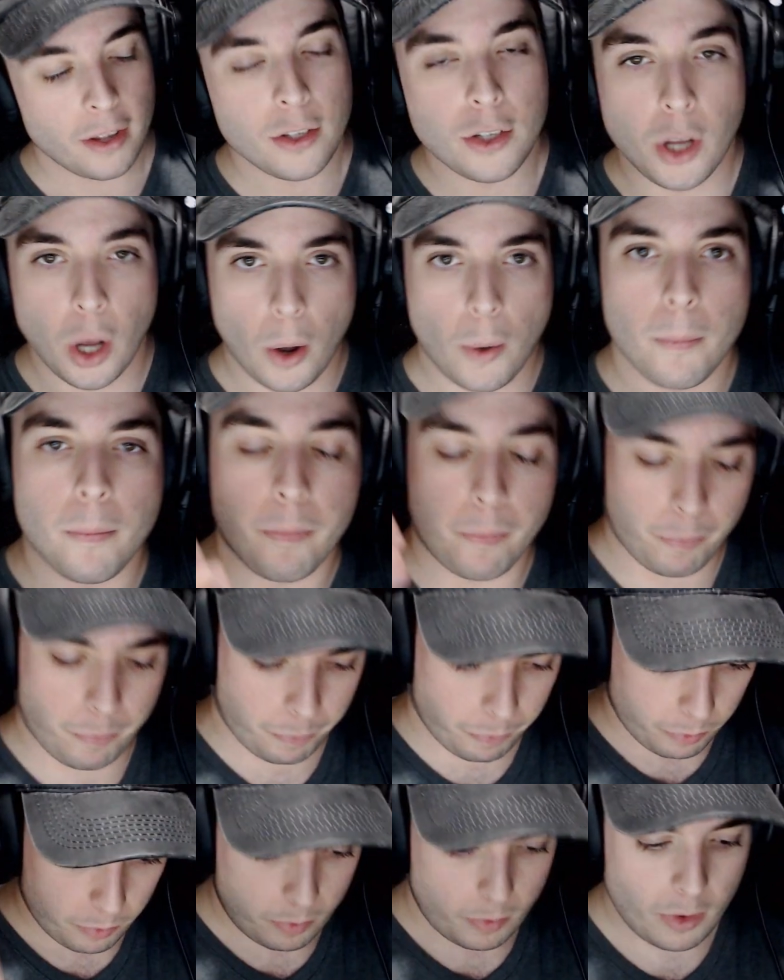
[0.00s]
So
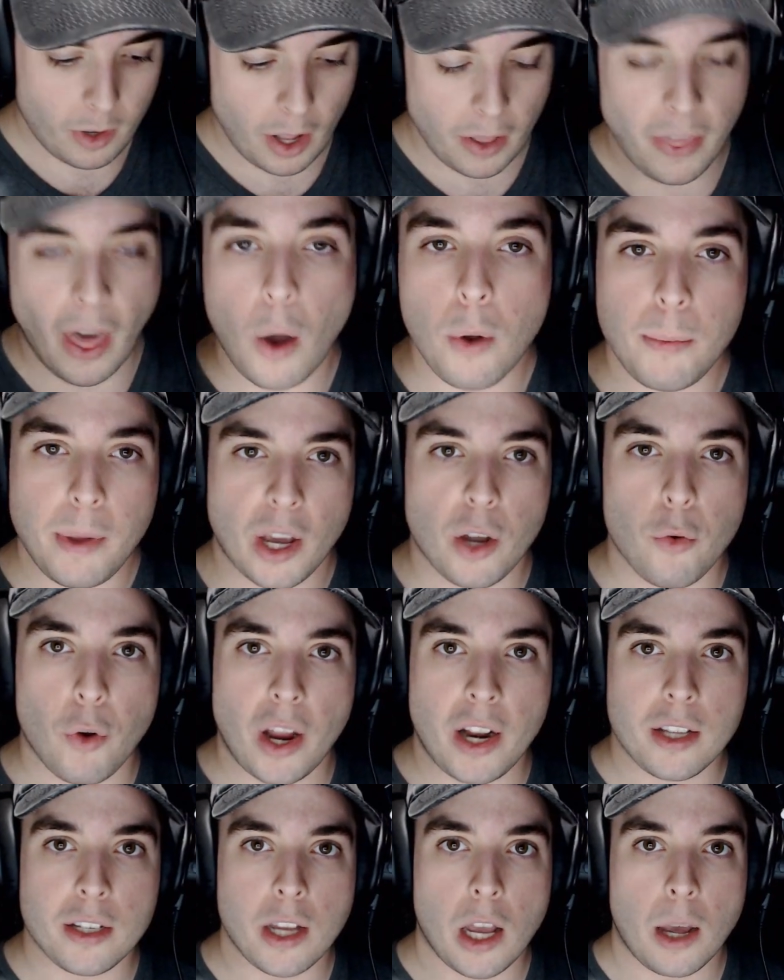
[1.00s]
that would be a
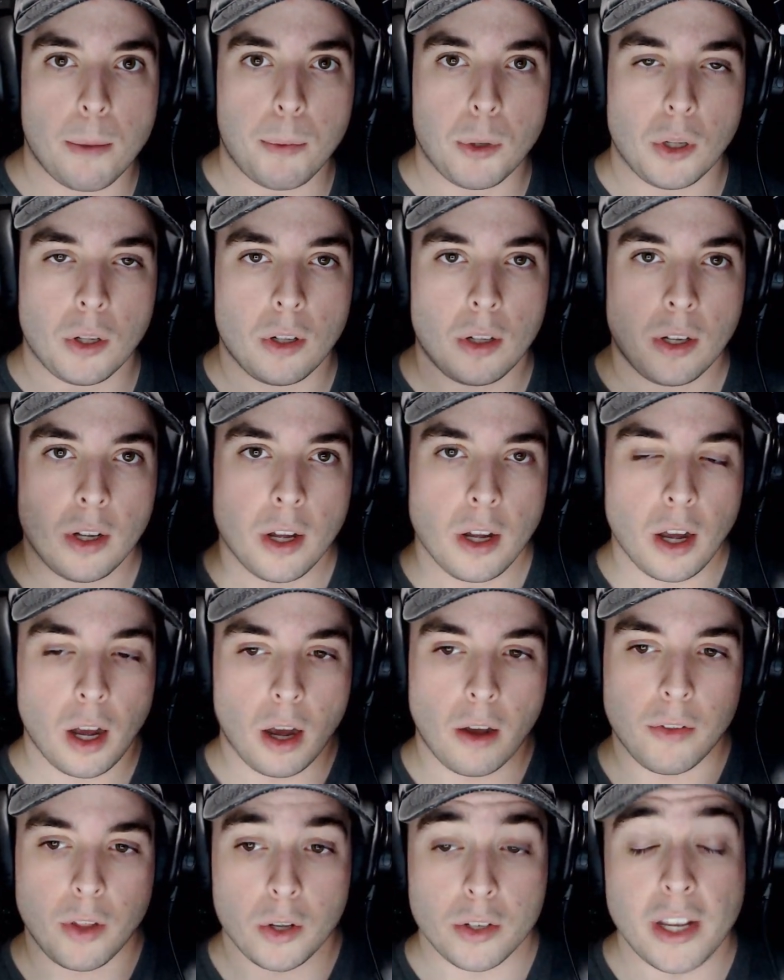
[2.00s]
great example
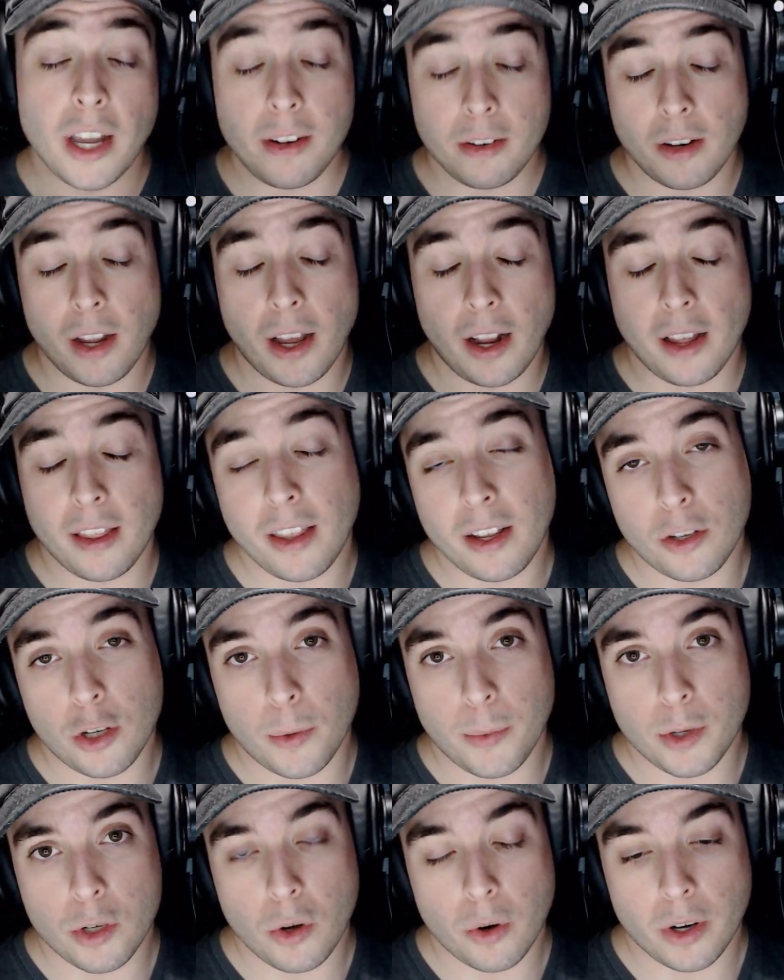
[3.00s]
of those. And I think
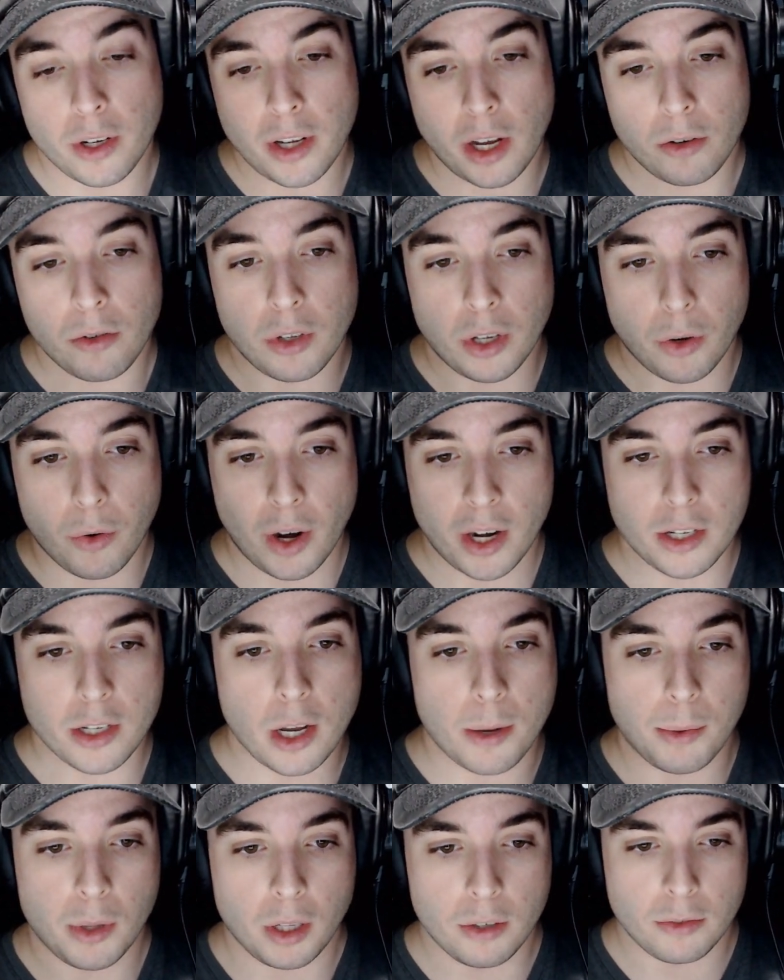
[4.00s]
Jimmy Stewart is actually a great
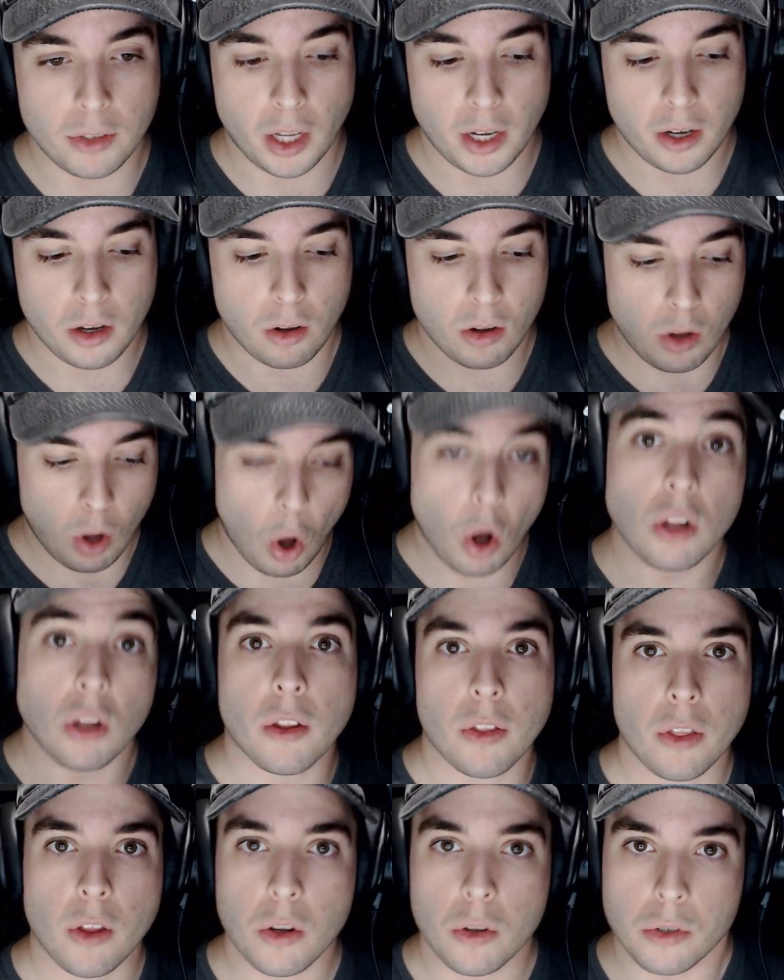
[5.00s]
example of like
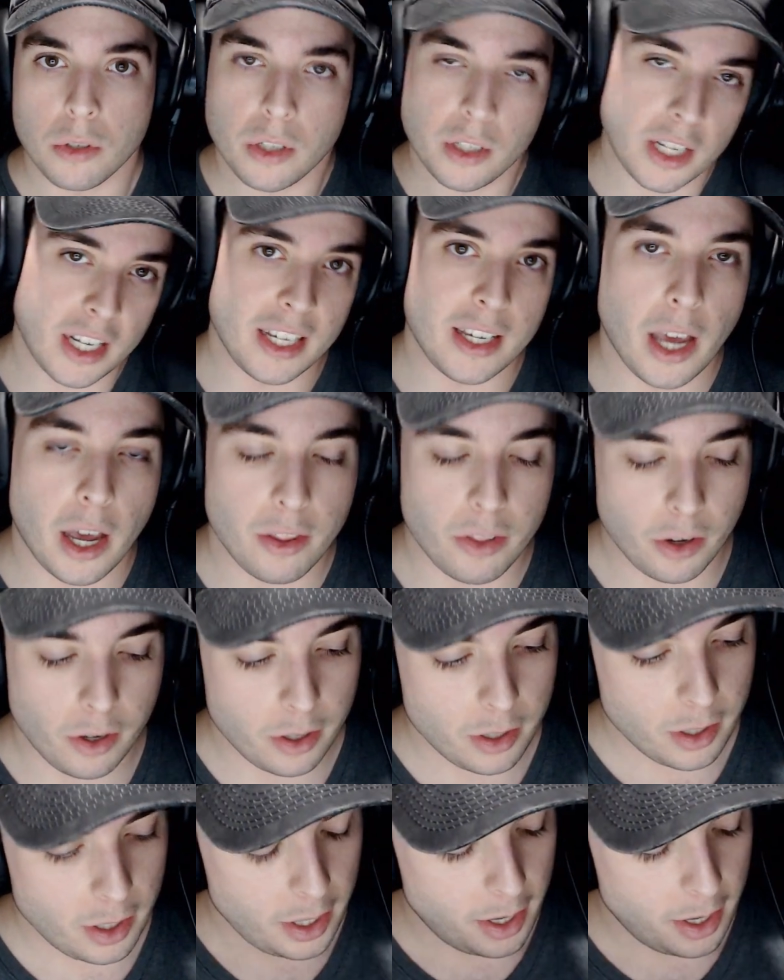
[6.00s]
all of those together.